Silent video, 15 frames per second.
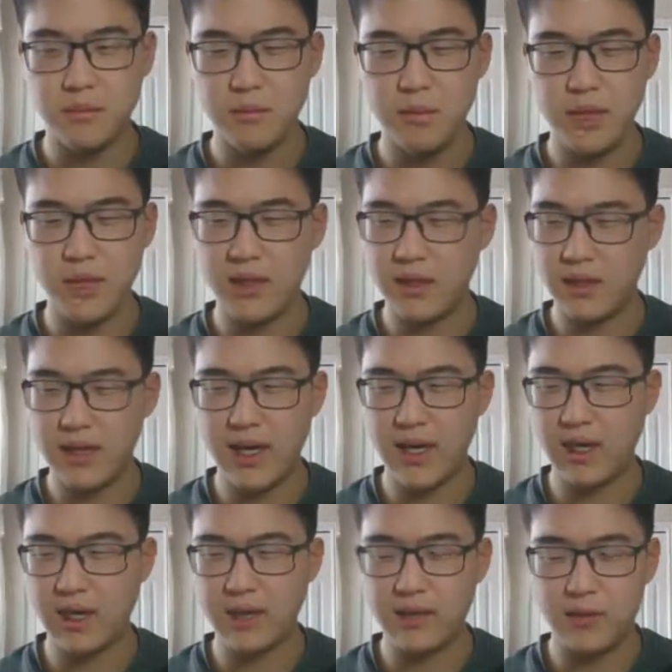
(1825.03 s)
but yeah,
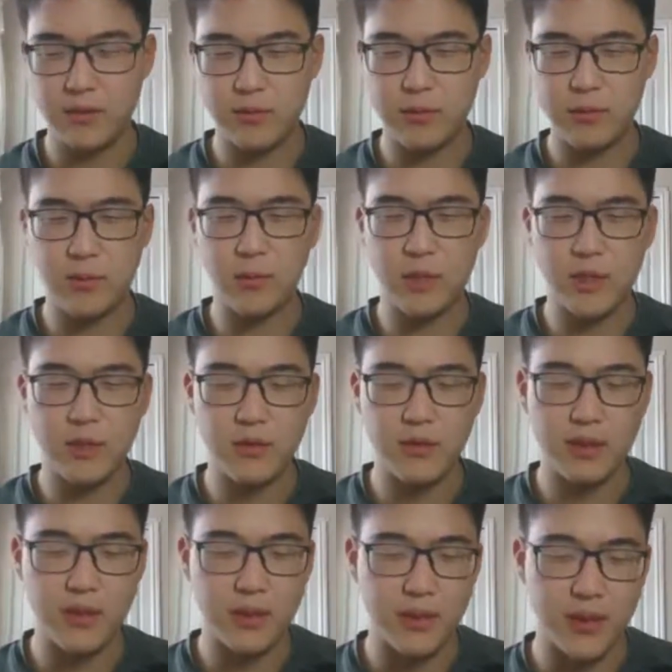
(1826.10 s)
like, what do you
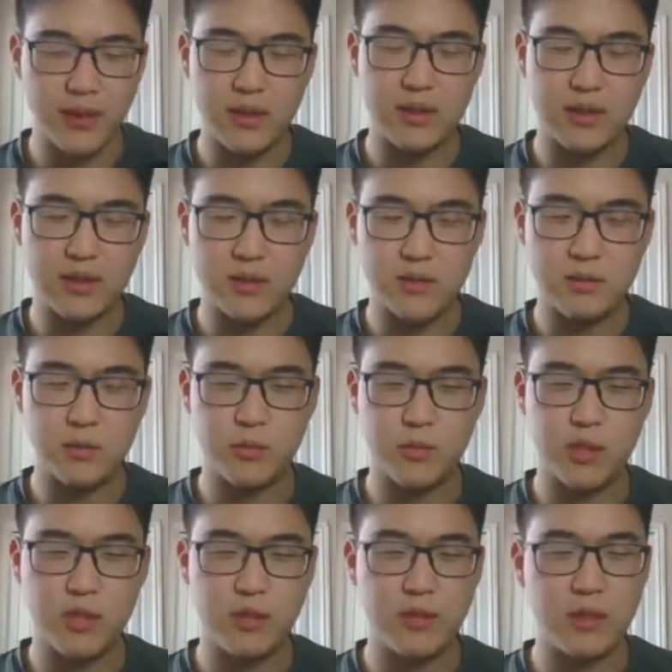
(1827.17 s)
think about this?
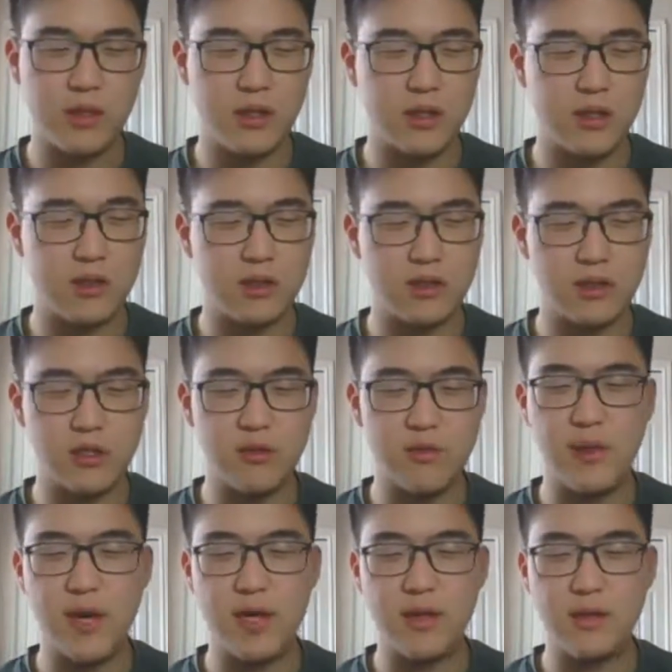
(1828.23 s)
What do you think is a good
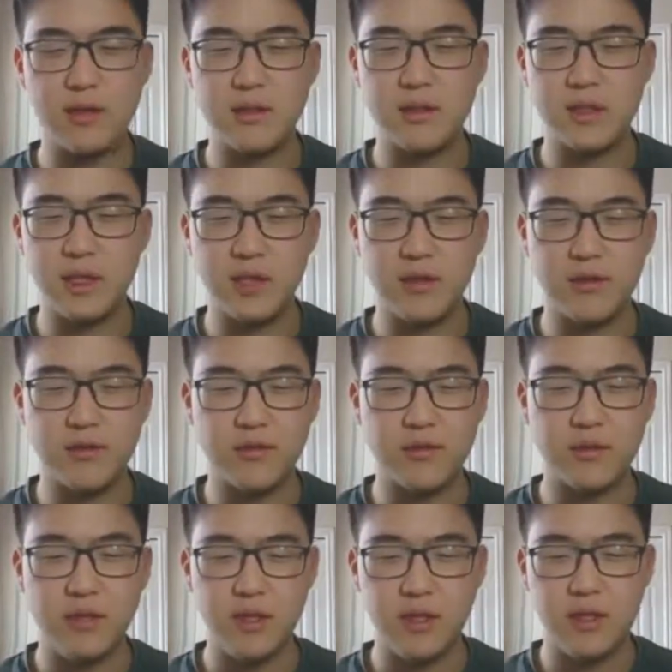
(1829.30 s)
balance of,
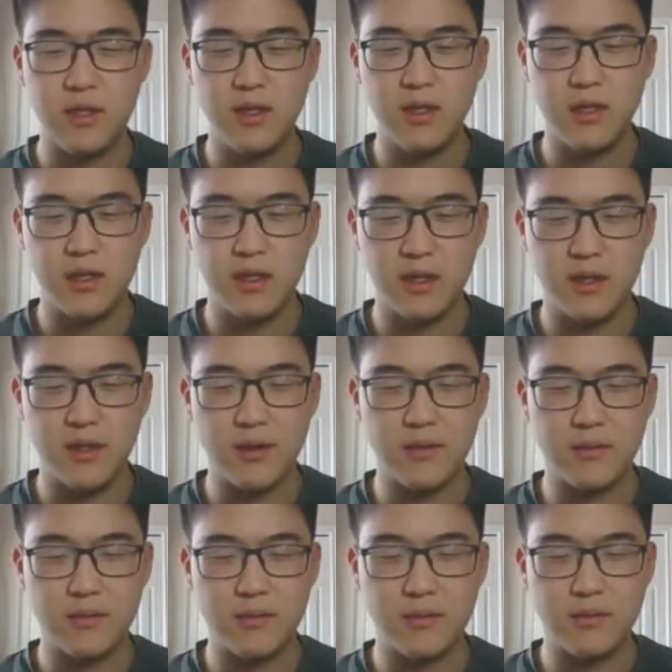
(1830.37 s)

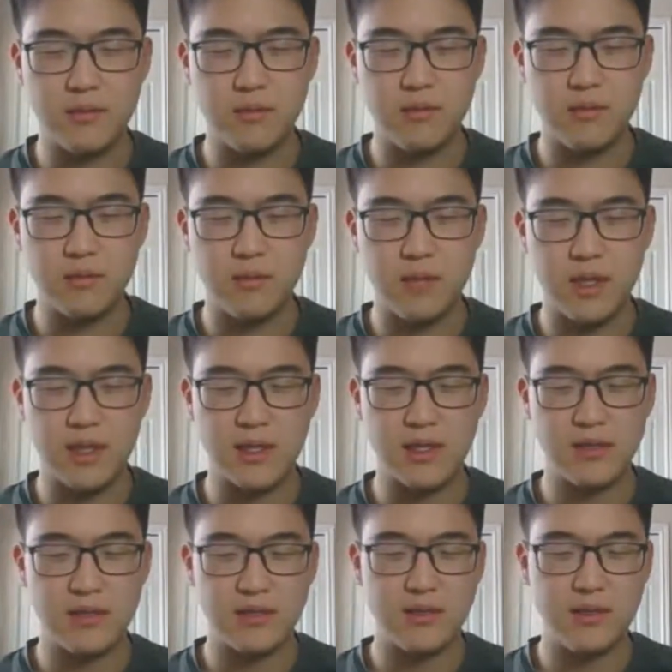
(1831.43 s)
um, I guess,
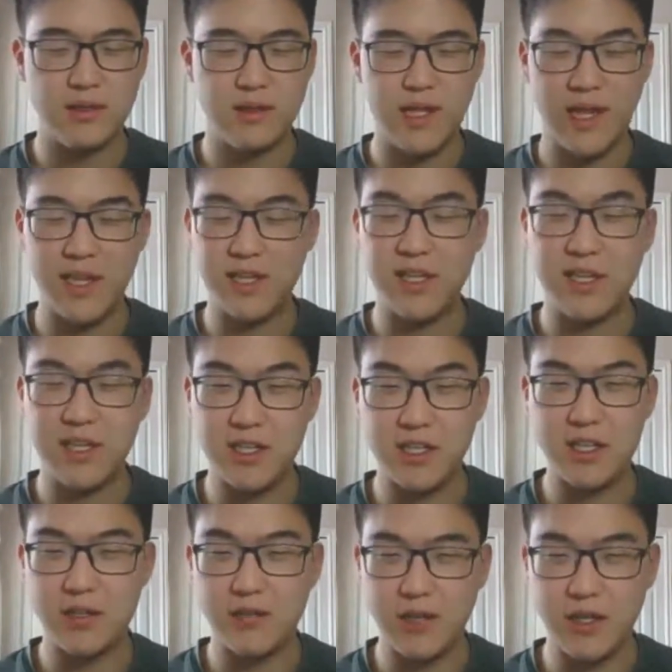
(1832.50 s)
taking and
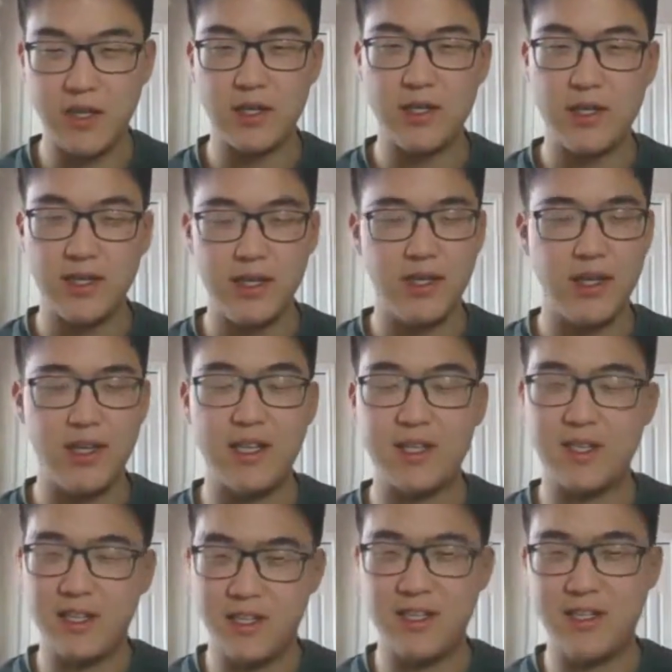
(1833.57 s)
giving,
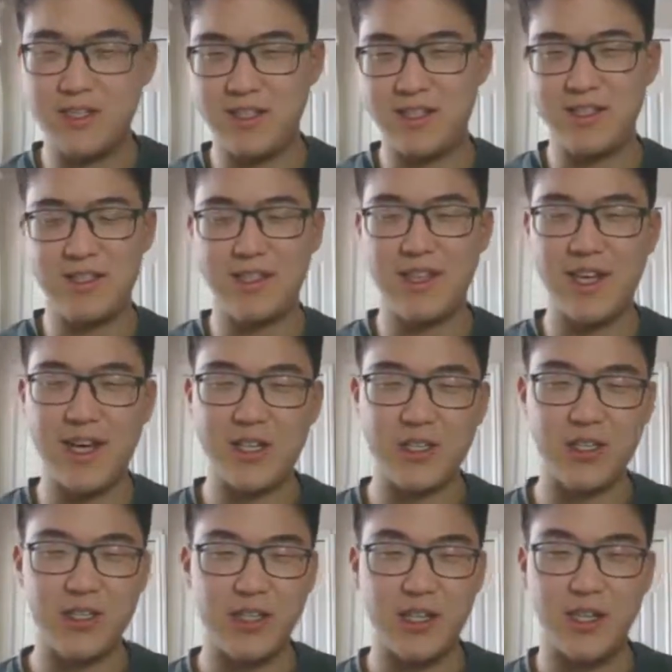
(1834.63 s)
and
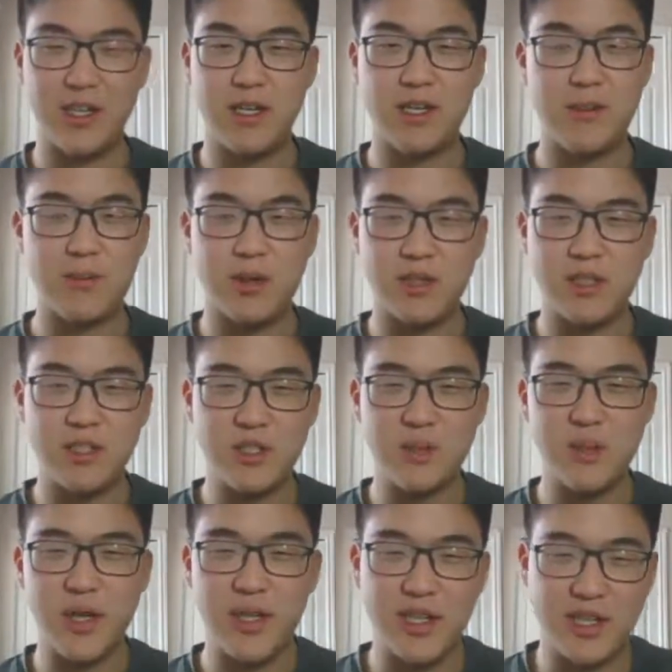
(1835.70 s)
actually
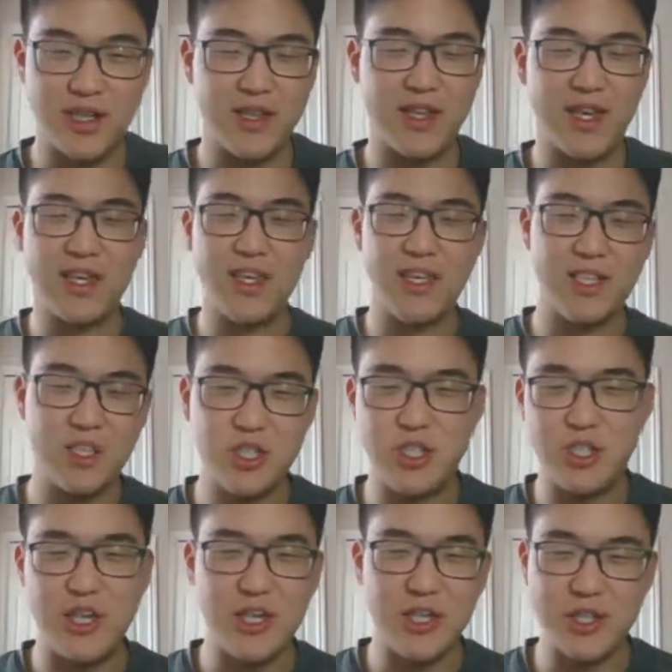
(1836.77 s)
participating in that
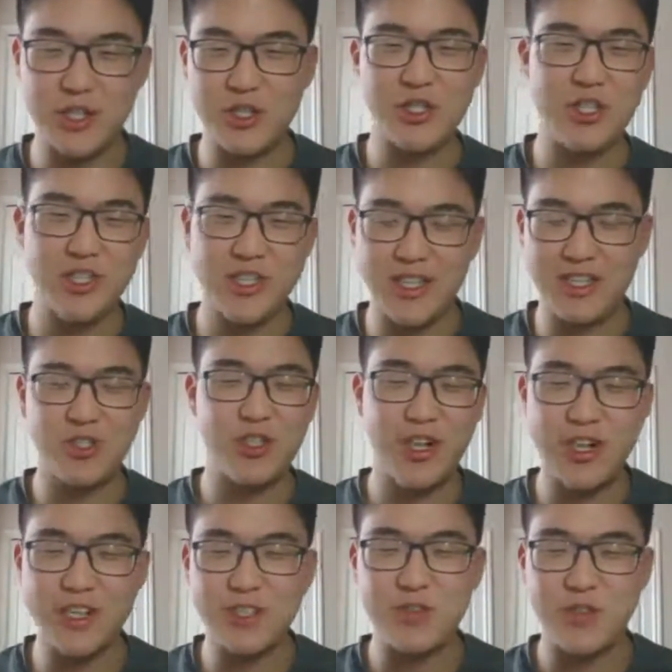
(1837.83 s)
exchange, that
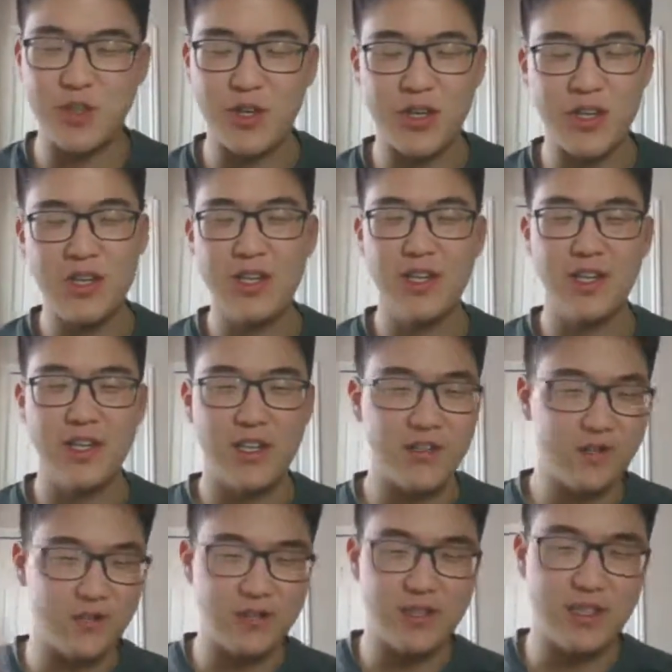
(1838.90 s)
transfer of